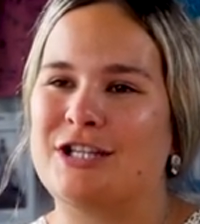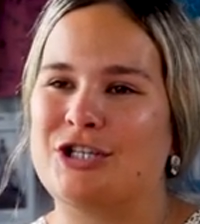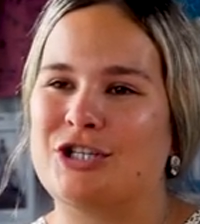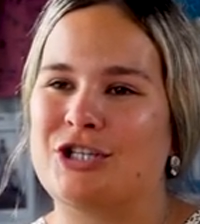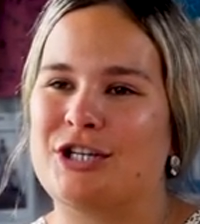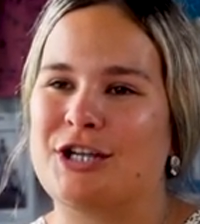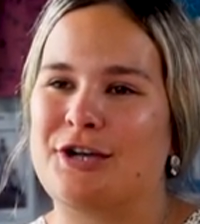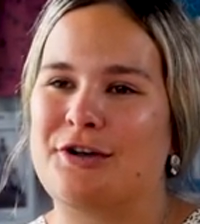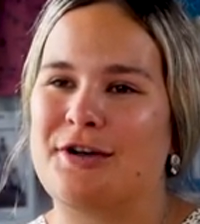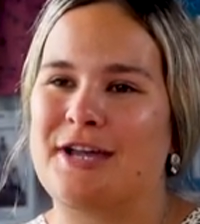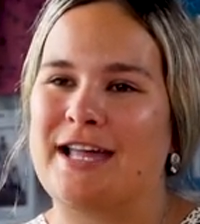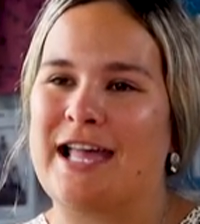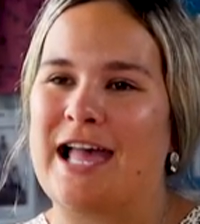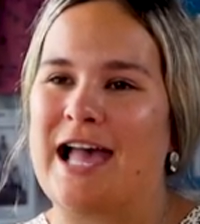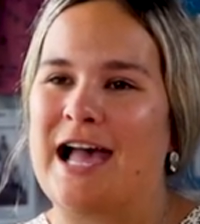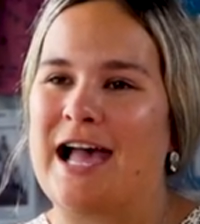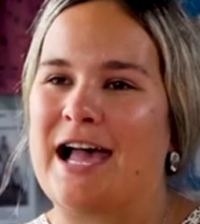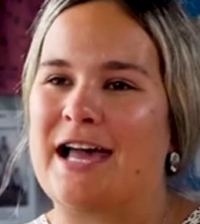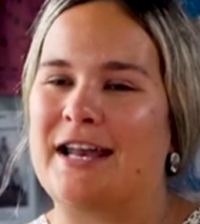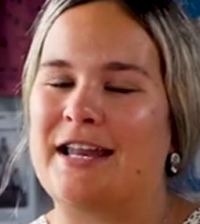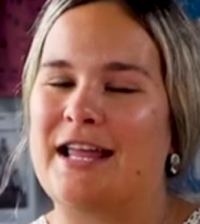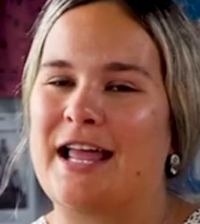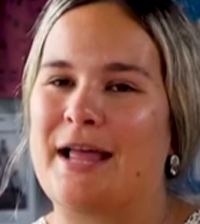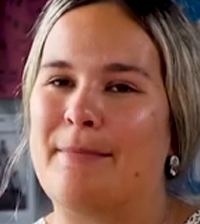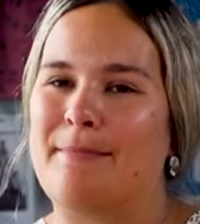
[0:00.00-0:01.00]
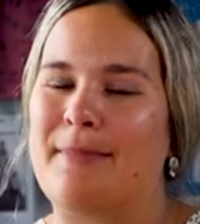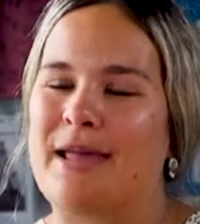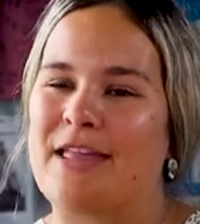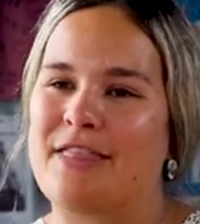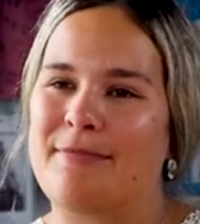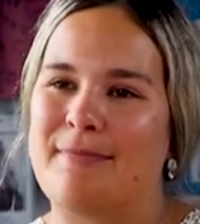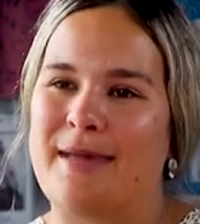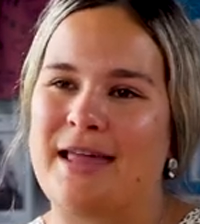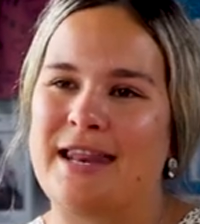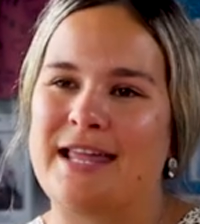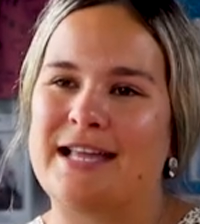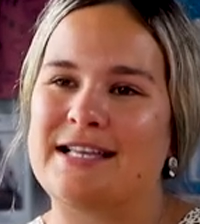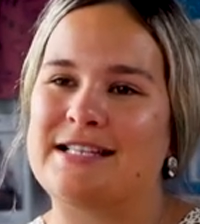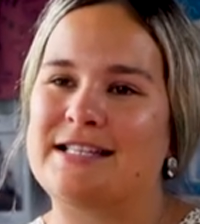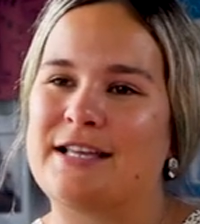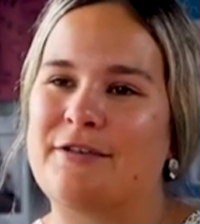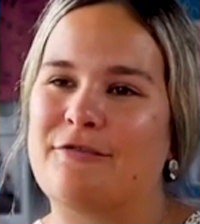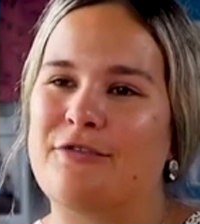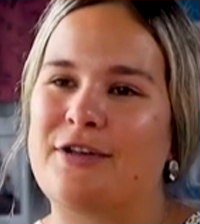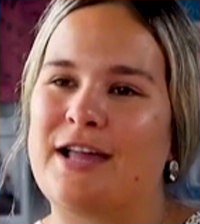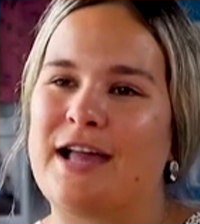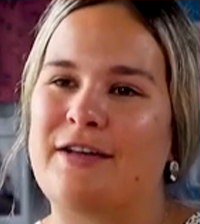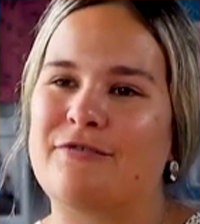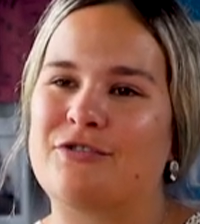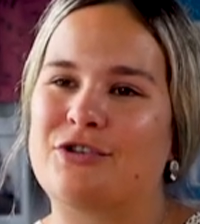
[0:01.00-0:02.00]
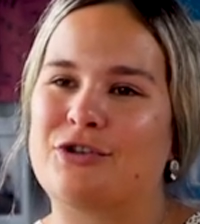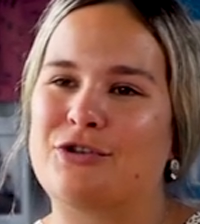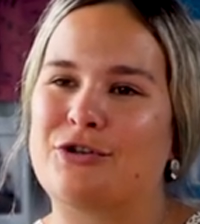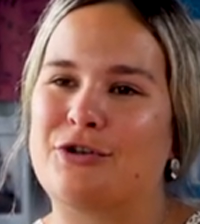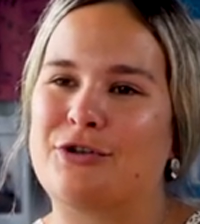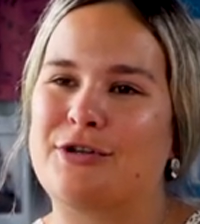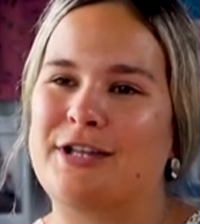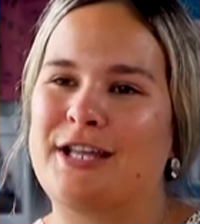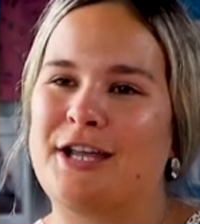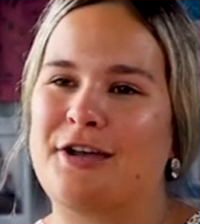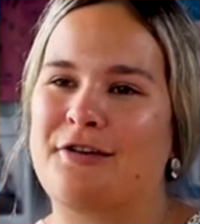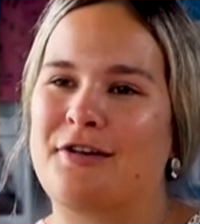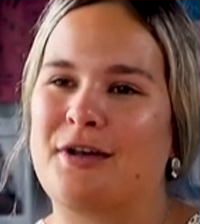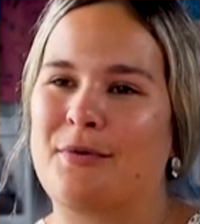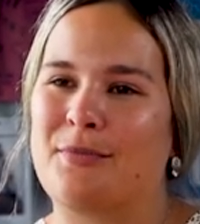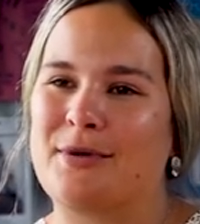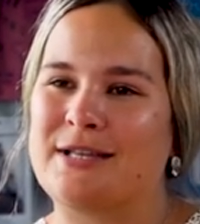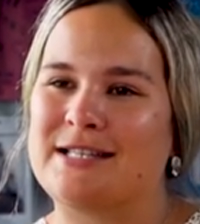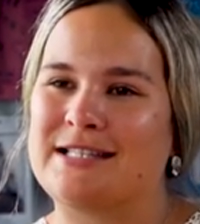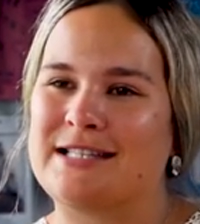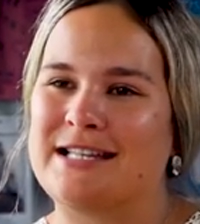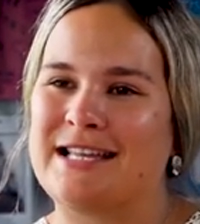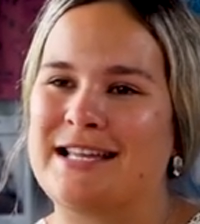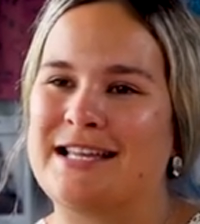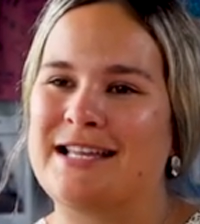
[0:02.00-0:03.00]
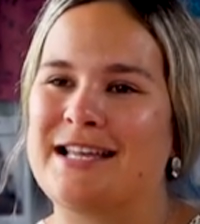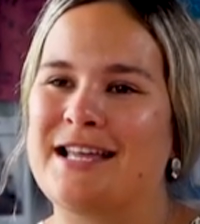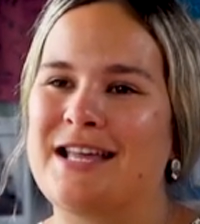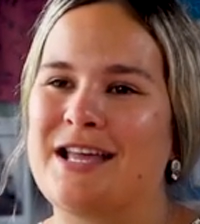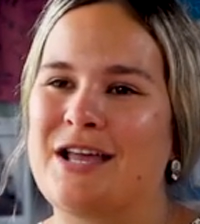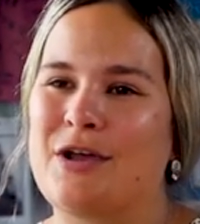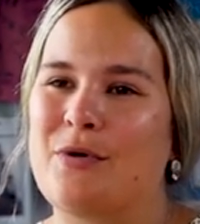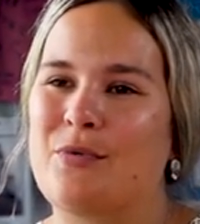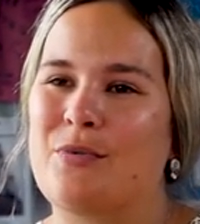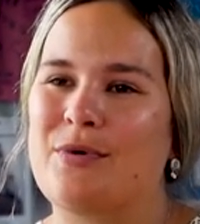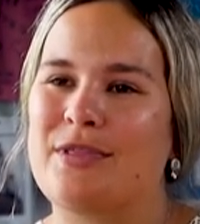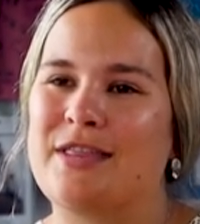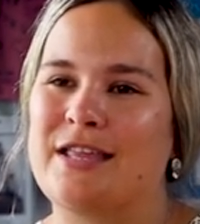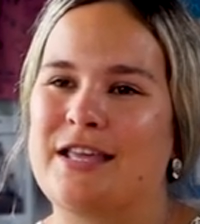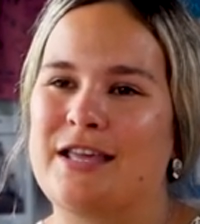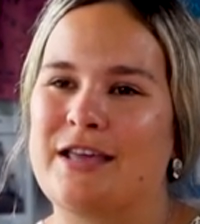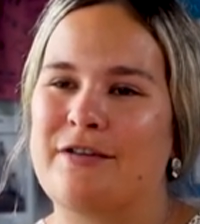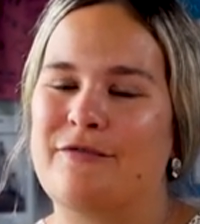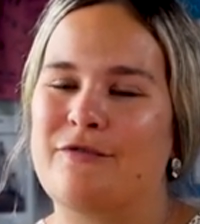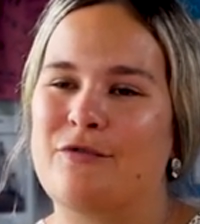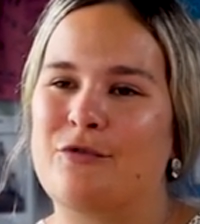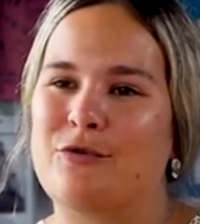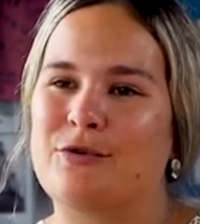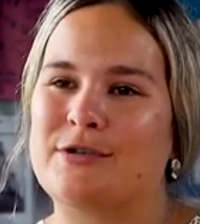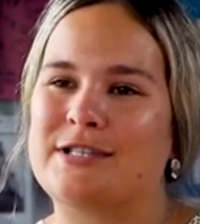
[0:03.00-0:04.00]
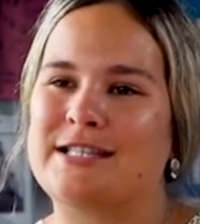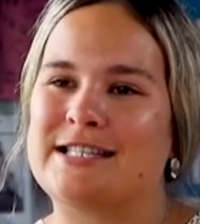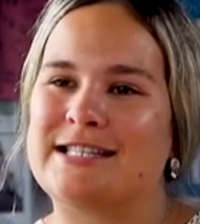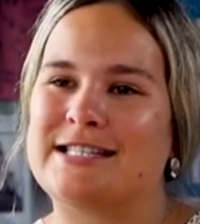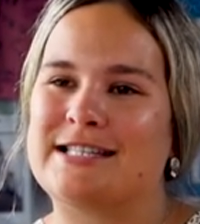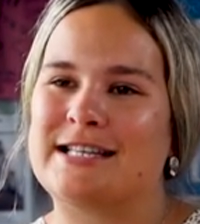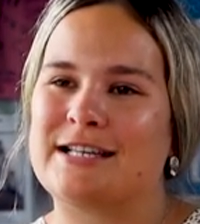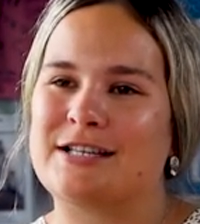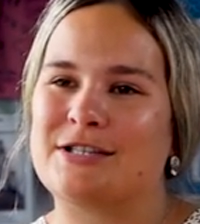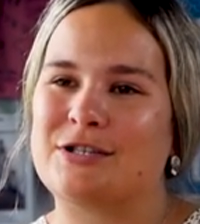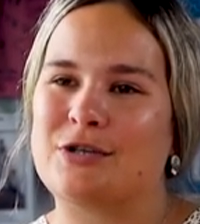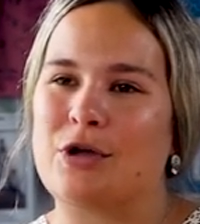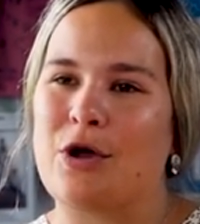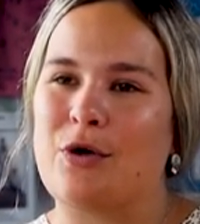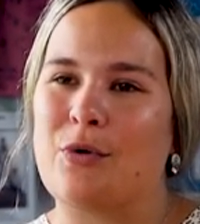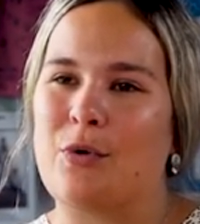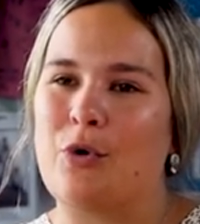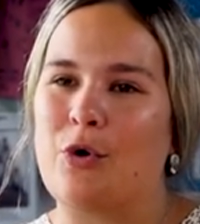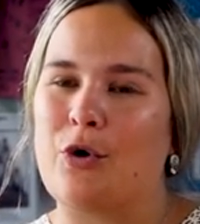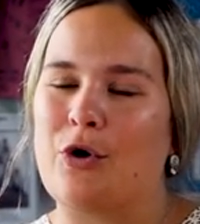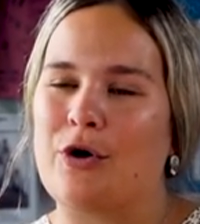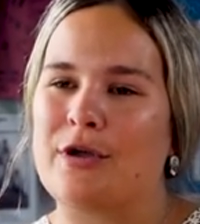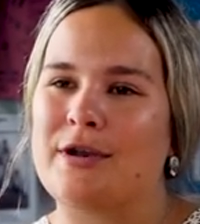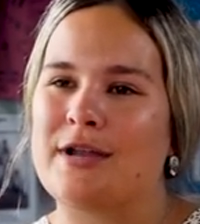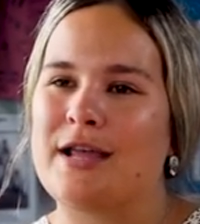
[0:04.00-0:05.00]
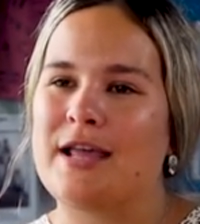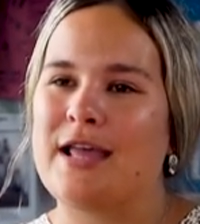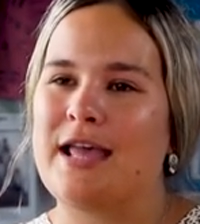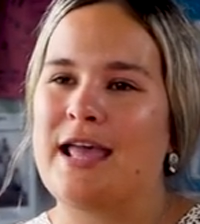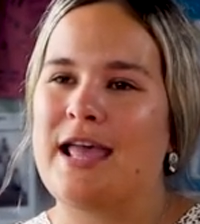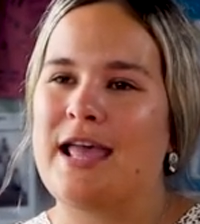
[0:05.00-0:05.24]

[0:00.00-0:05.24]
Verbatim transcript: engineering, art and mathematics every afternoon here at Wesley with the year four to six cohort.